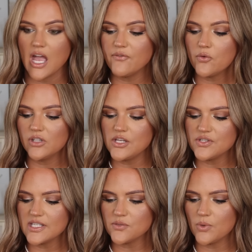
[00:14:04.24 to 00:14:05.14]
I've only
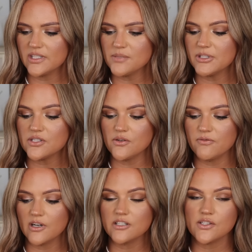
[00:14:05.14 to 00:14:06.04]
used this once, but so
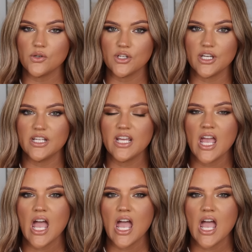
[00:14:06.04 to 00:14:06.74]
far so good.